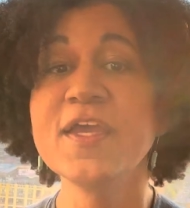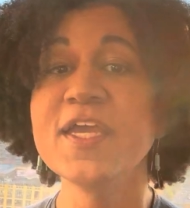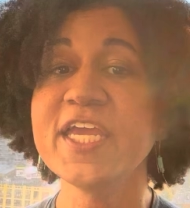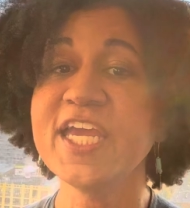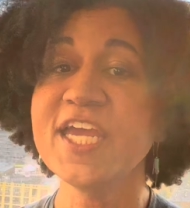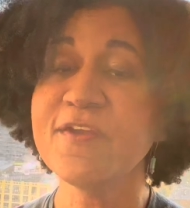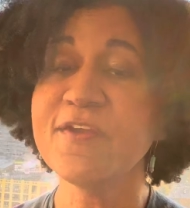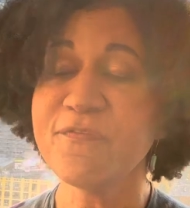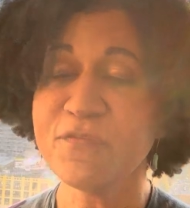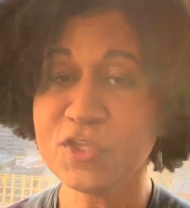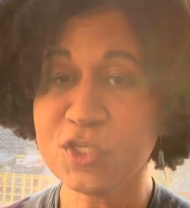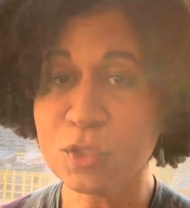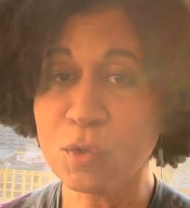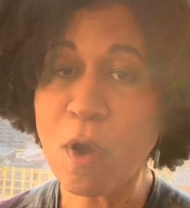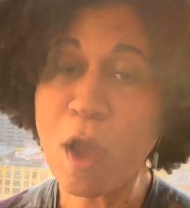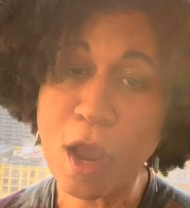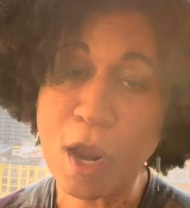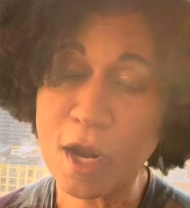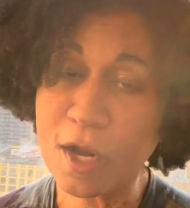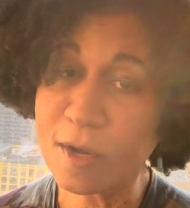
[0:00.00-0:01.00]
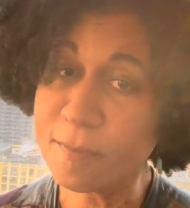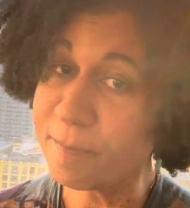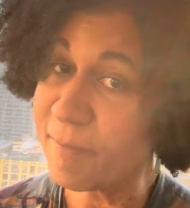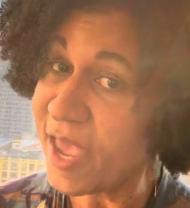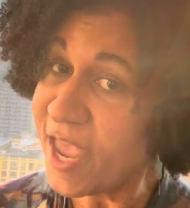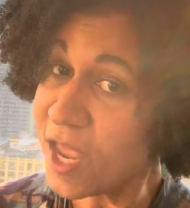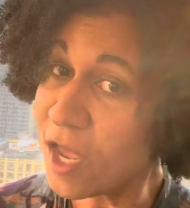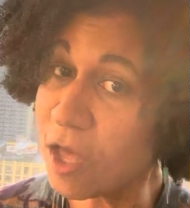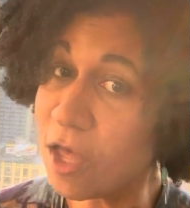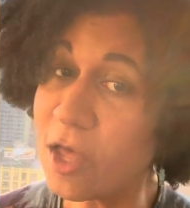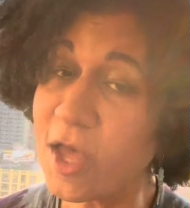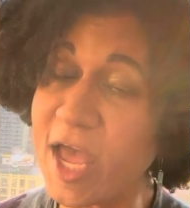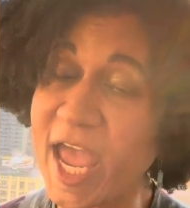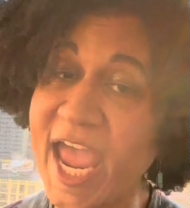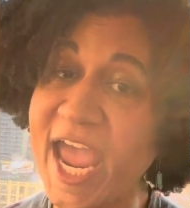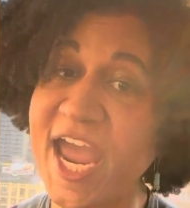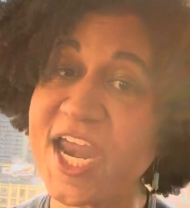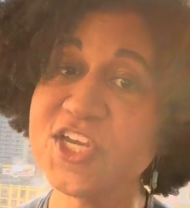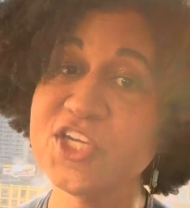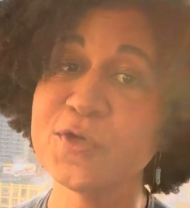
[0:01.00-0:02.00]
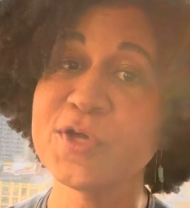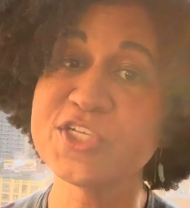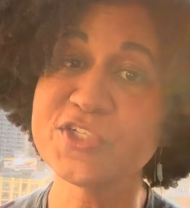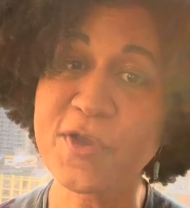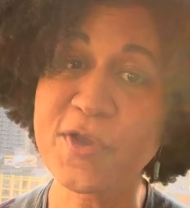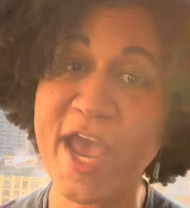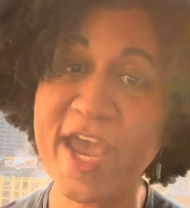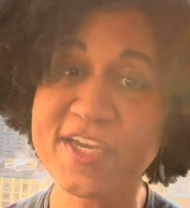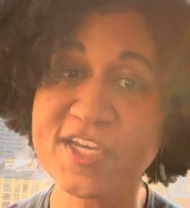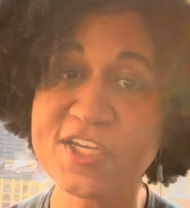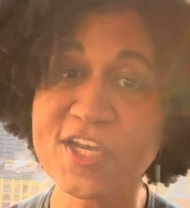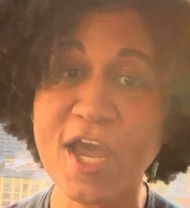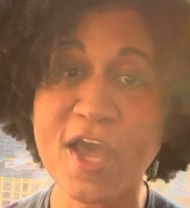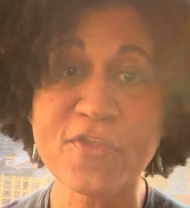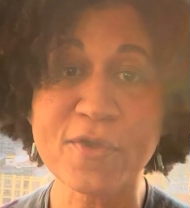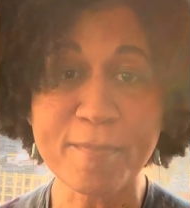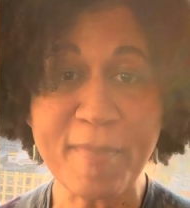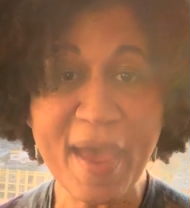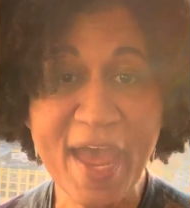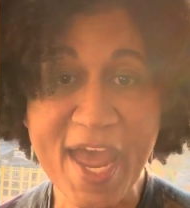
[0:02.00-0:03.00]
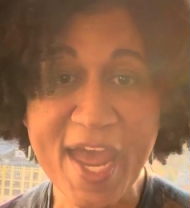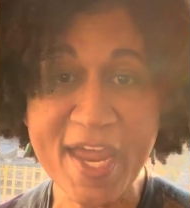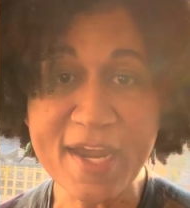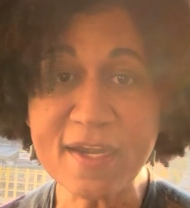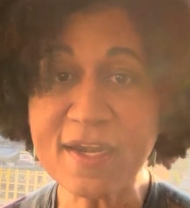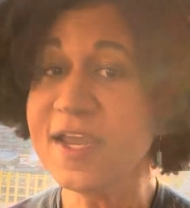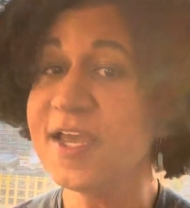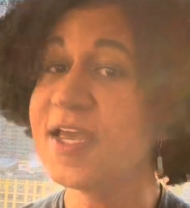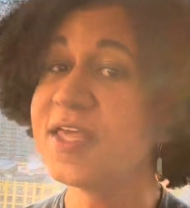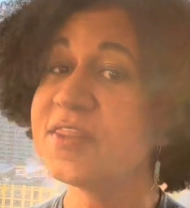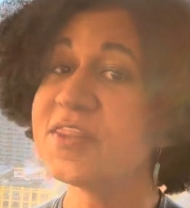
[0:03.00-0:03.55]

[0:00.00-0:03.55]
If you are male and you're attracted to other men,